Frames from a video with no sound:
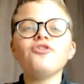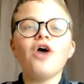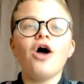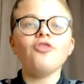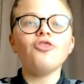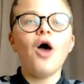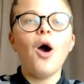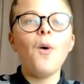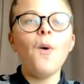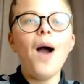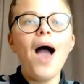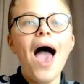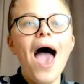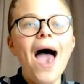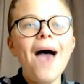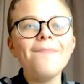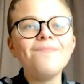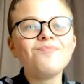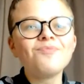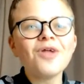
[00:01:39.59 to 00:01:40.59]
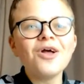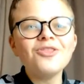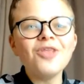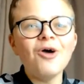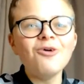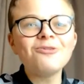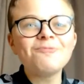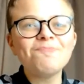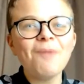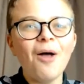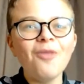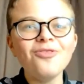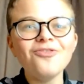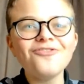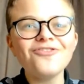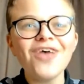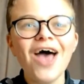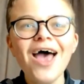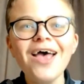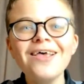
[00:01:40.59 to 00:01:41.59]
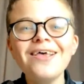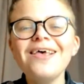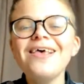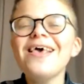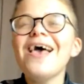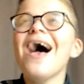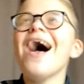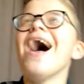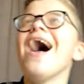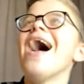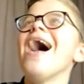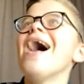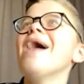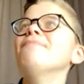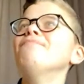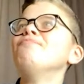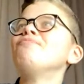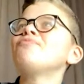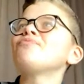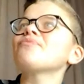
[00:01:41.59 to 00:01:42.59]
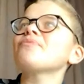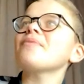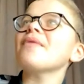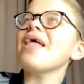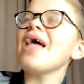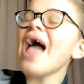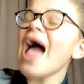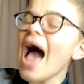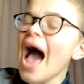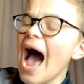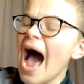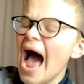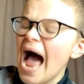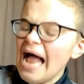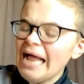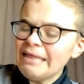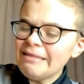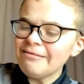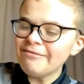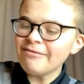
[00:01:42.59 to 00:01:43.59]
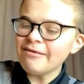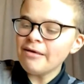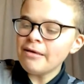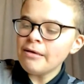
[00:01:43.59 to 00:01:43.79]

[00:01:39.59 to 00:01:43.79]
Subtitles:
Got no sponsor. And